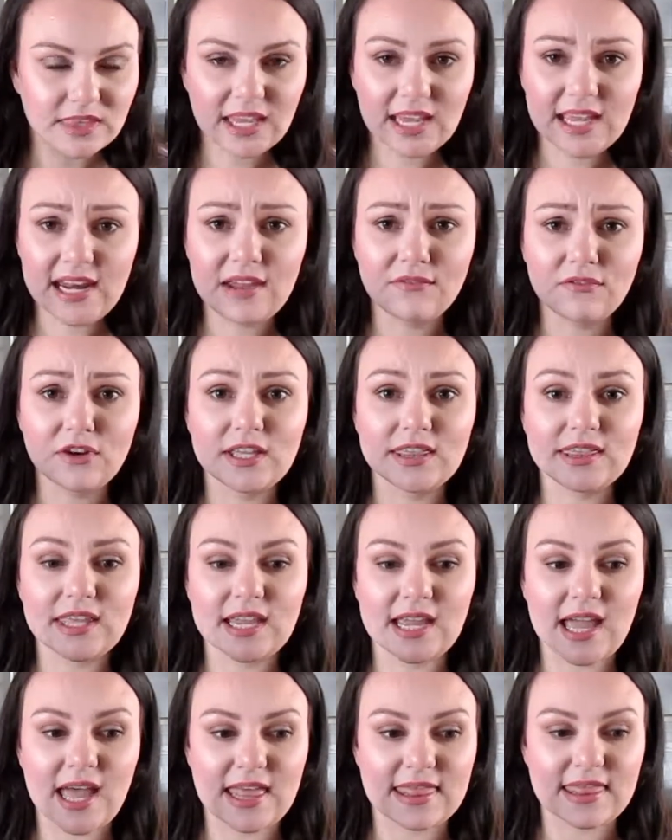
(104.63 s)
and
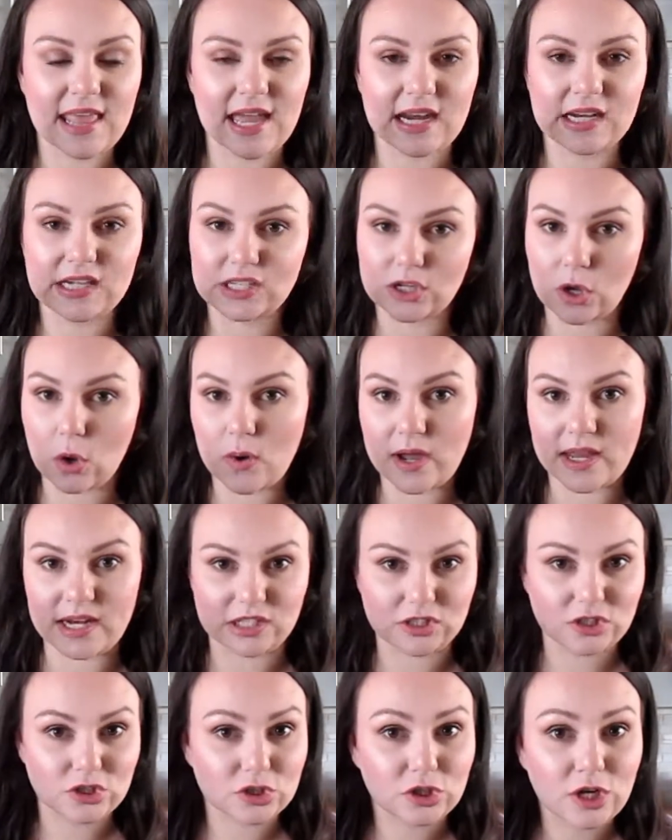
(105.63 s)
everything, and then go in
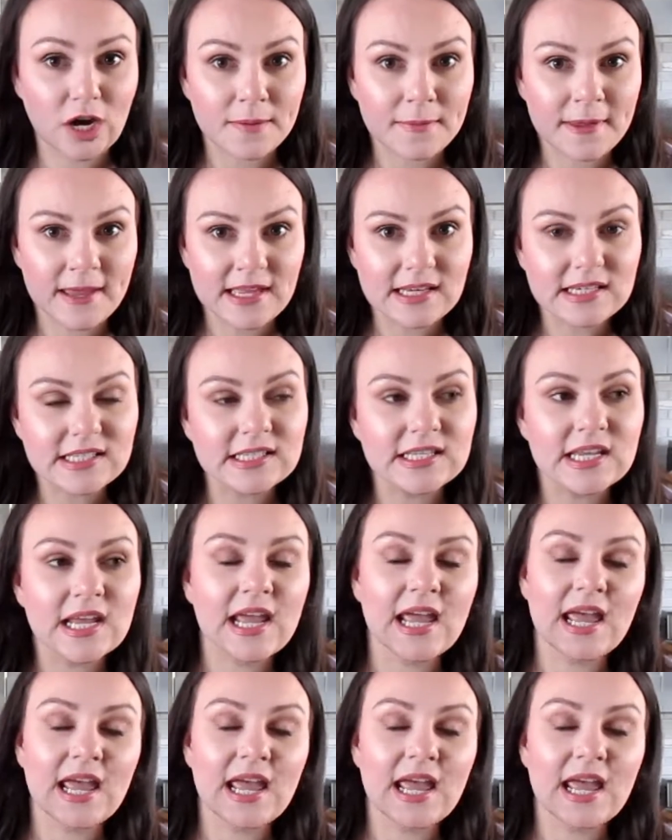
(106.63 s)
and scrub it,